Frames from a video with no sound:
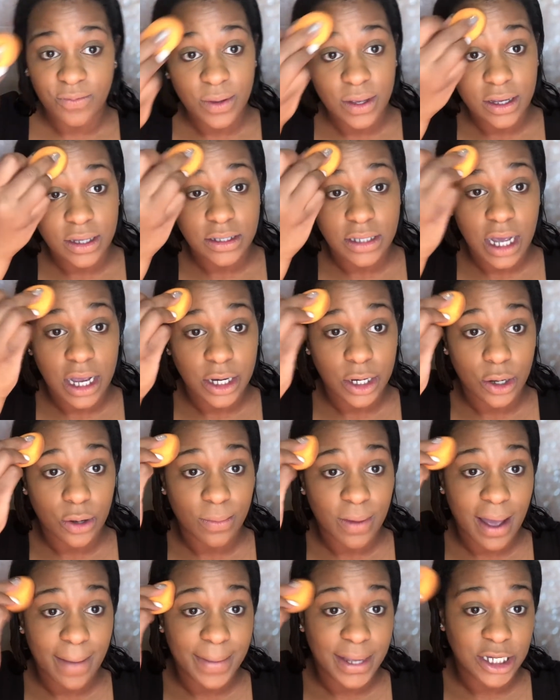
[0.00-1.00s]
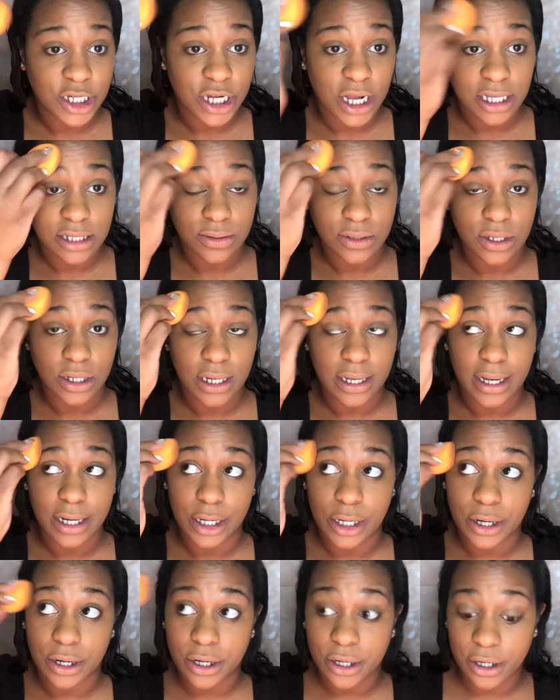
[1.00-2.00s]
because I know my bitch ass was going to get
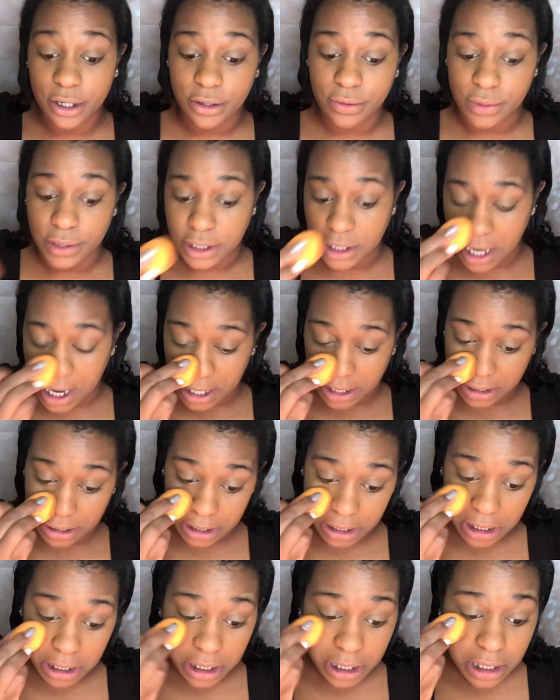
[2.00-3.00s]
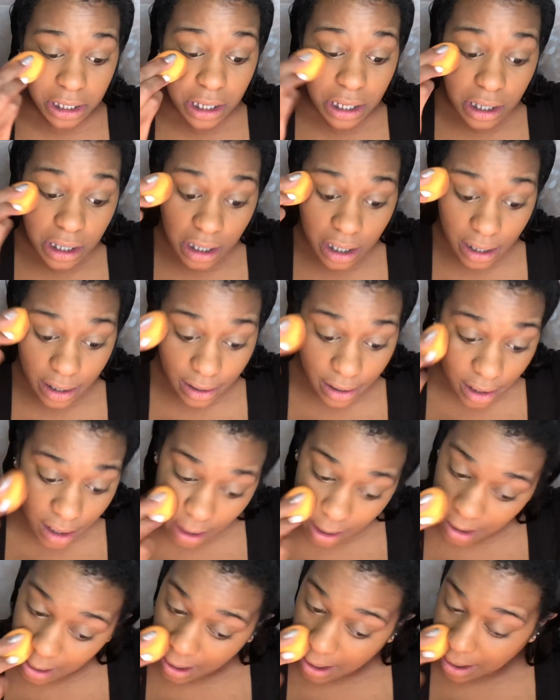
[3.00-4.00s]
dark, which I did.
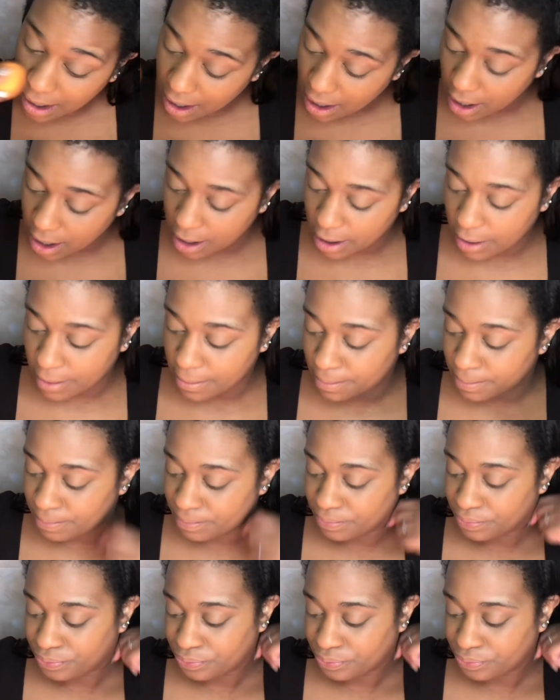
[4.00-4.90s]
Um,